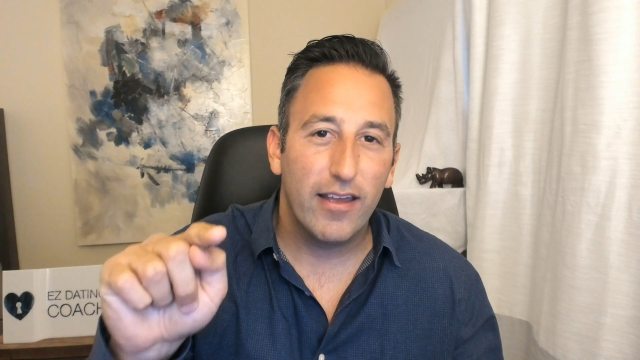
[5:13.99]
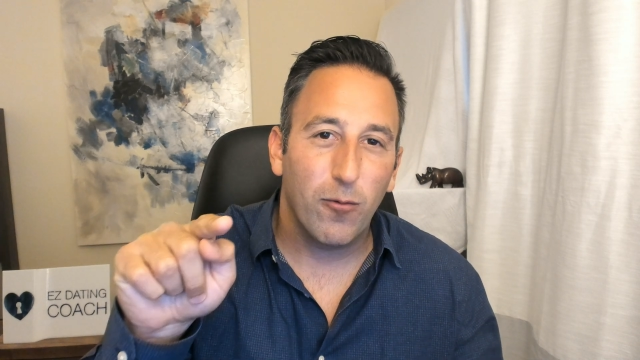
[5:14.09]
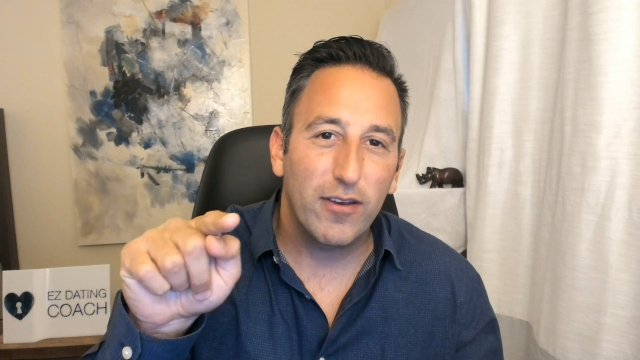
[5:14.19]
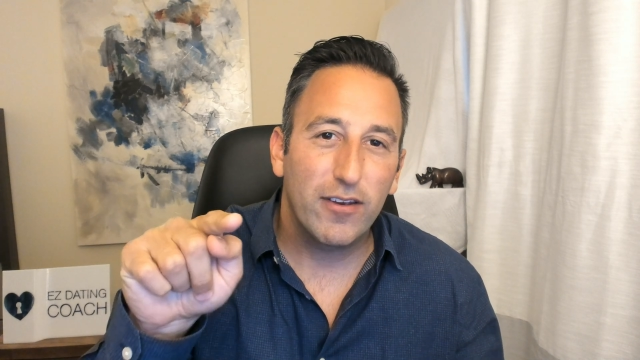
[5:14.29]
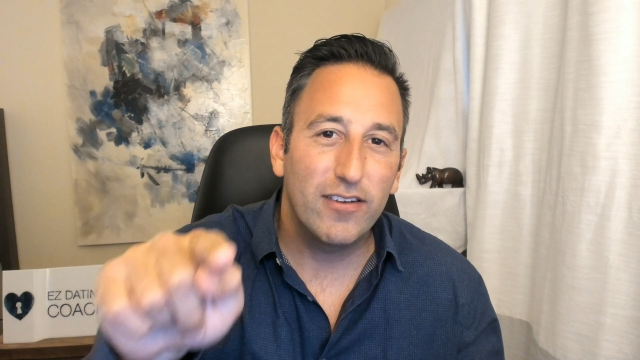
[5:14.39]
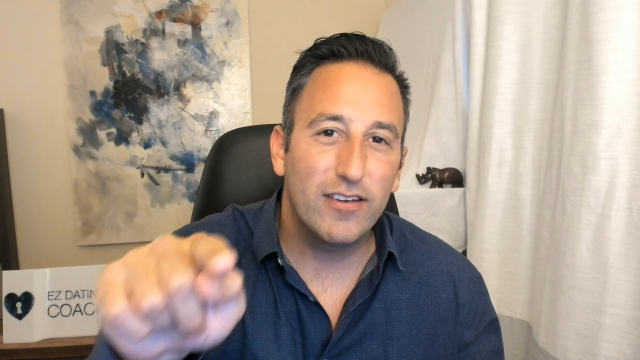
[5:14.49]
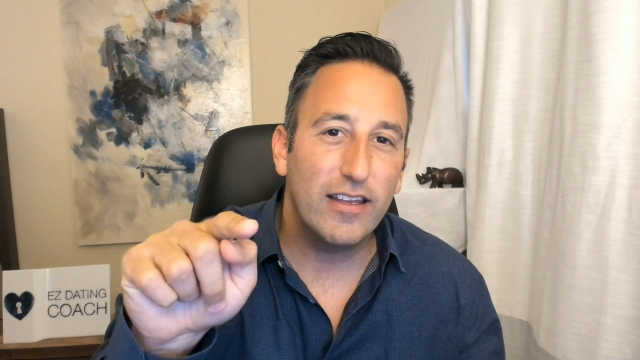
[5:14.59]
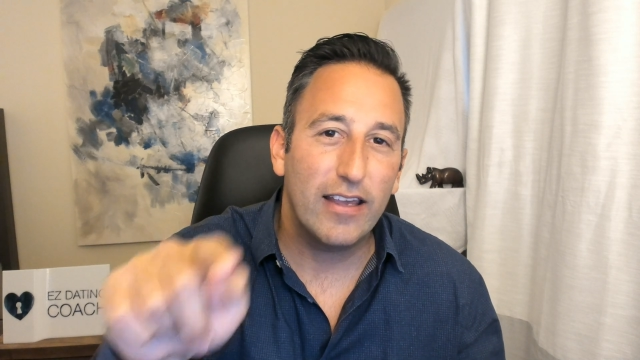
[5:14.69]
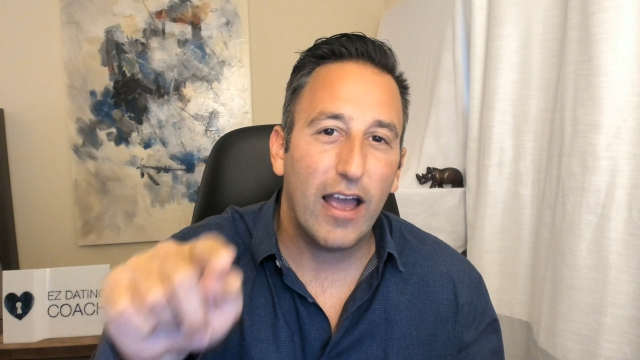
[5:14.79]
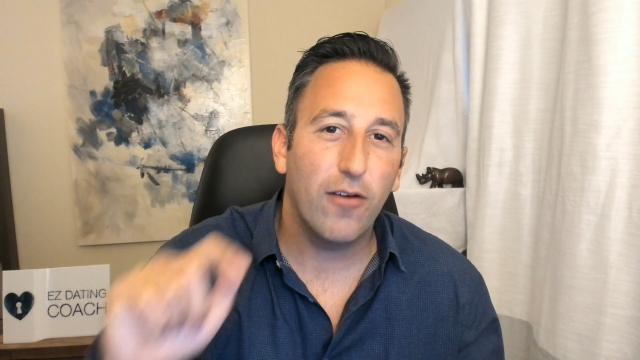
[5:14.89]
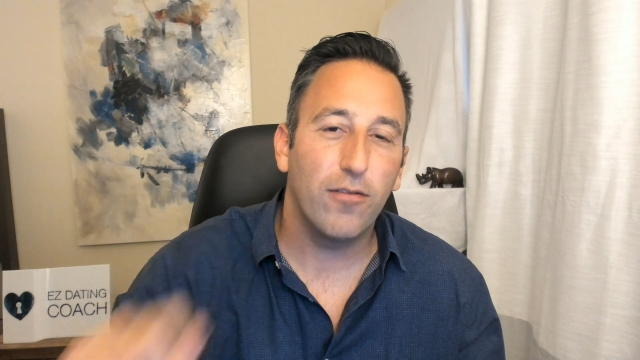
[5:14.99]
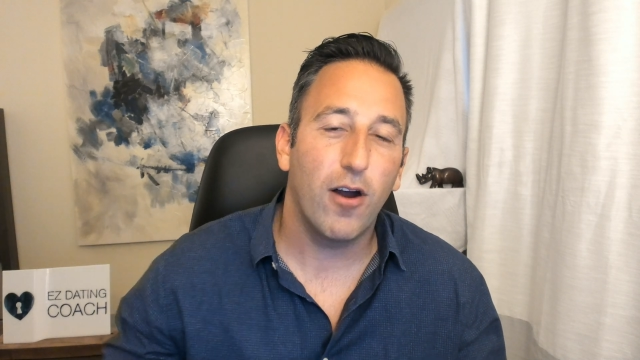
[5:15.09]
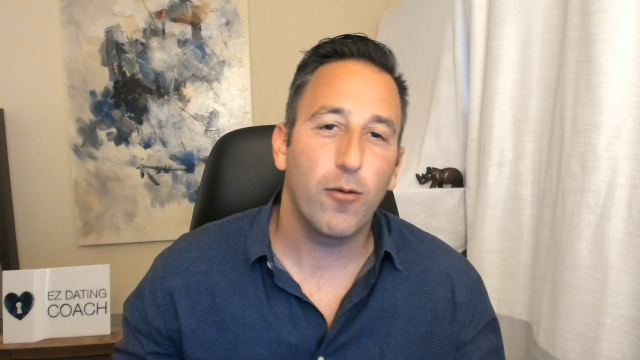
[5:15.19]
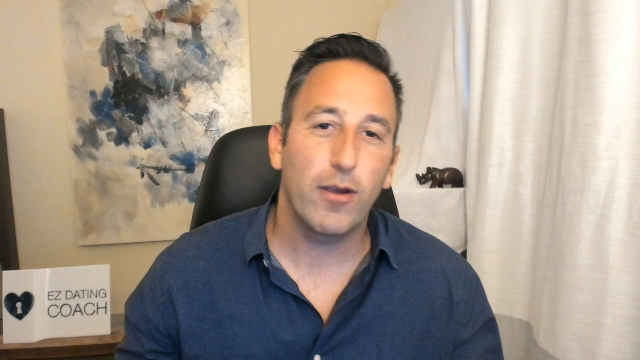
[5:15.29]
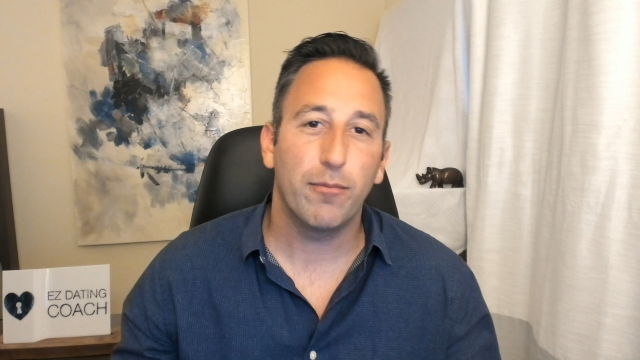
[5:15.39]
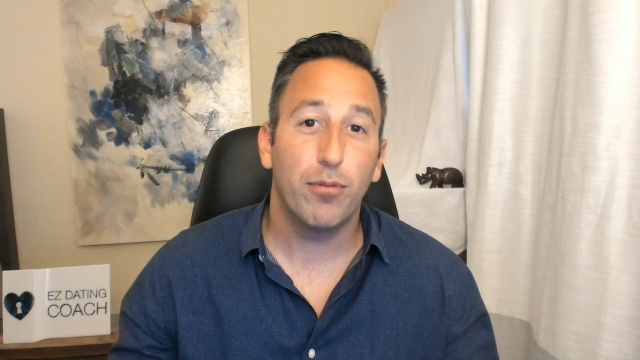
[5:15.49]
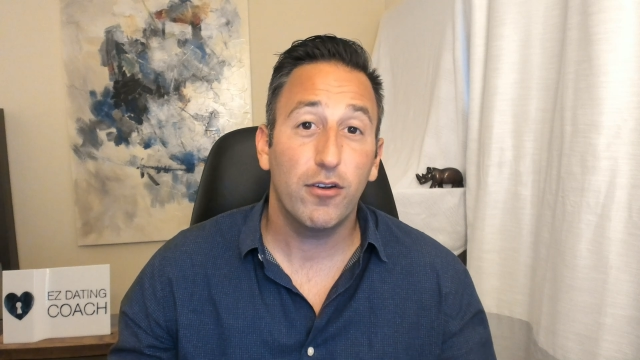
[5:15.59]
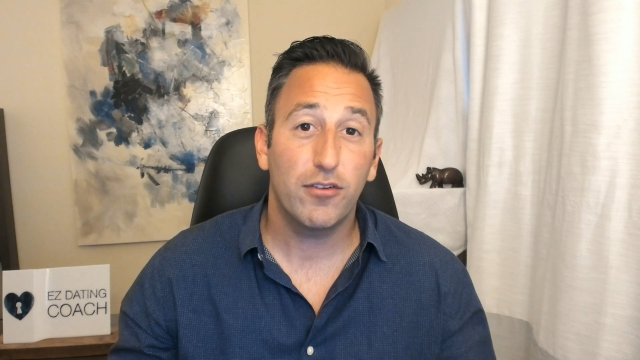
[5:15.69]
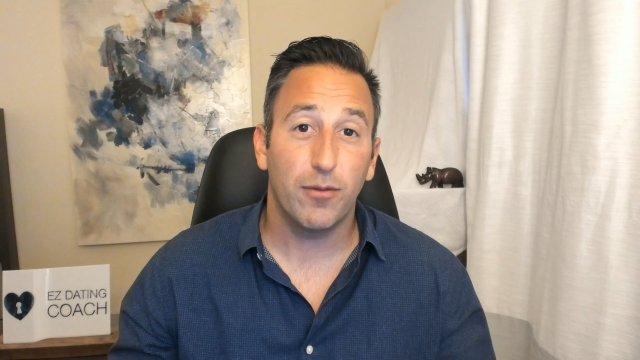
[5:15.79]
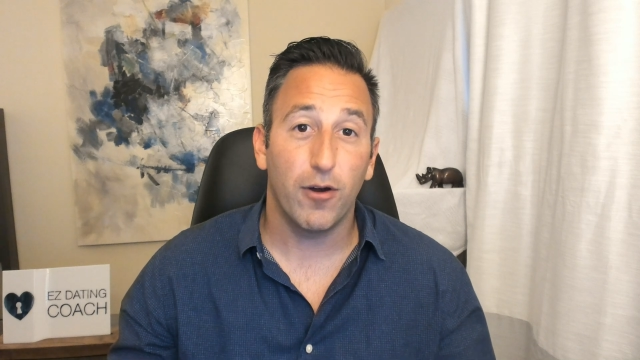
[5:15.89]
and we see how far we can
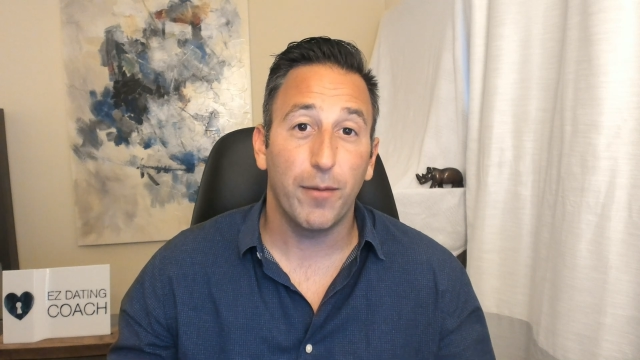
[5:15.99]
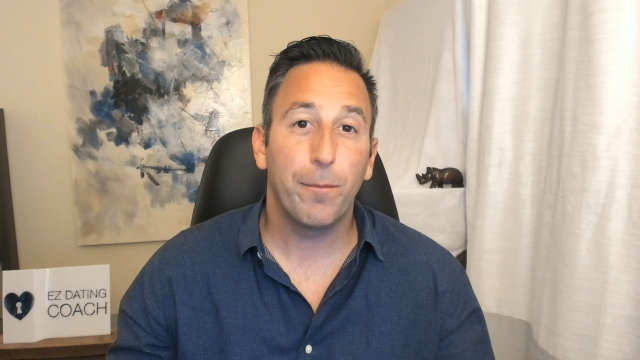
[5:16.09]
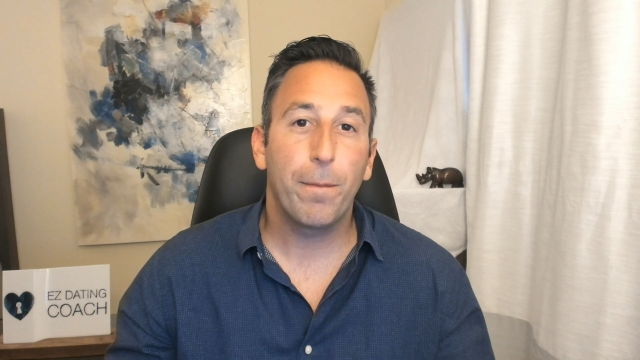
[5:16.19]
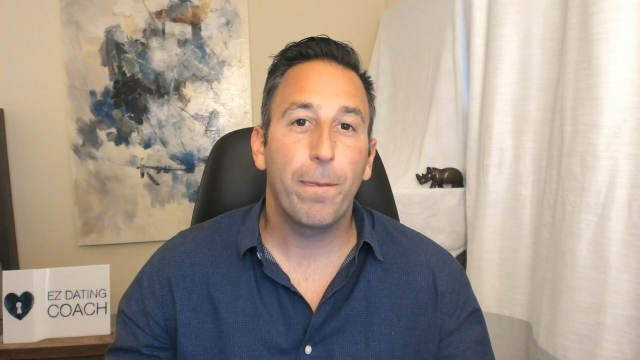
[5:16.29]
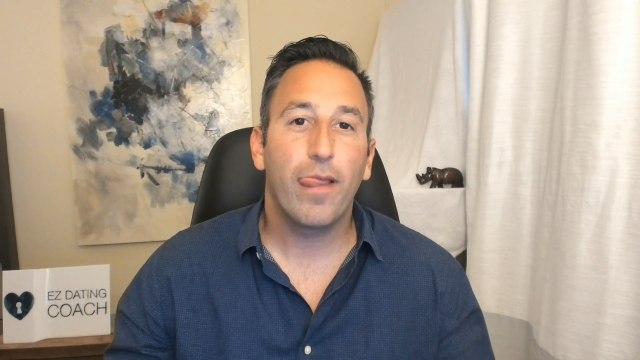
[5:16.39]
push someone.